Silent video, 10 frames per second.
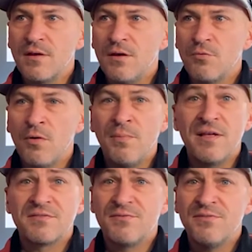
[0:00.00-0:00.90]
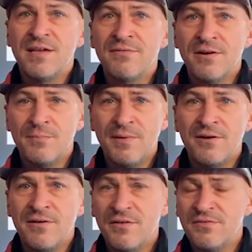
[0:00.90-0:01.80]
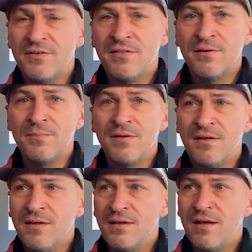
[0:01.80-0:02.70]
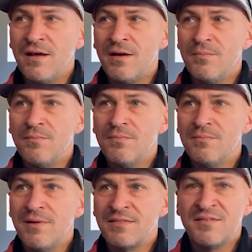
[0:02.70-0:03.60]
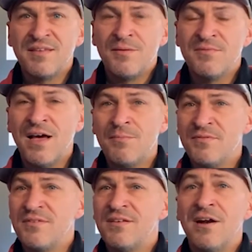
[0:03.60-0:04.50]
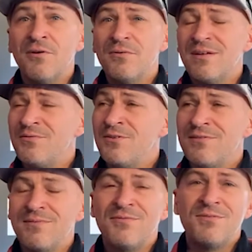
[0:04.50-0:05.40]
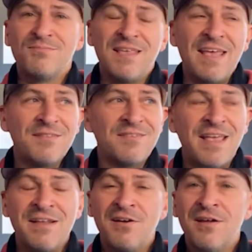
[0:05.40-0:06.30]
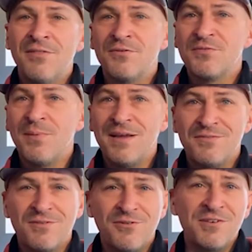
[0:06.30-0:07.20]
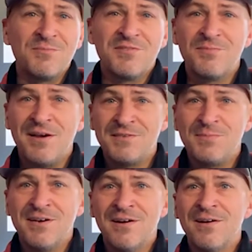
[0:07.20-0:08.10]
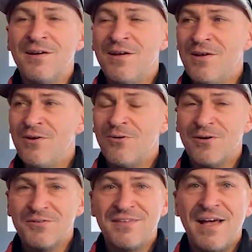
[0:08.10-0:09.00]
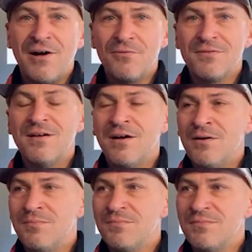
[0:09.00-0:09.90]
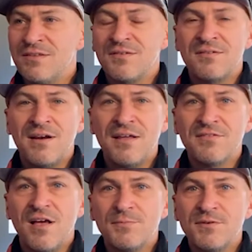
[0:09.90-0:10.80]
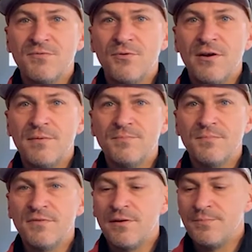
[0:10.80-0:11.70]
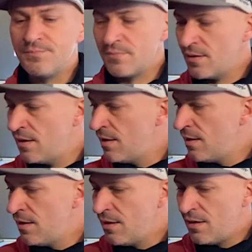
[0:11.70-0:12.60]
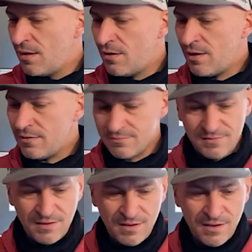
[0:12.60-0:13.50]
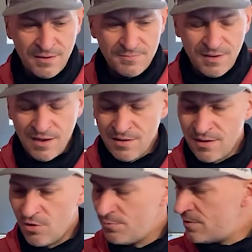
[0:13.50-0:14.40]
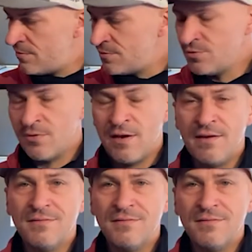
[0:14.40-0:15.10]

robust flavor and bitterness to them. At the same time, as, if you can't stand another Christmas spice beer or a stout, this is a nice option for you. So, well, I hope you enjoy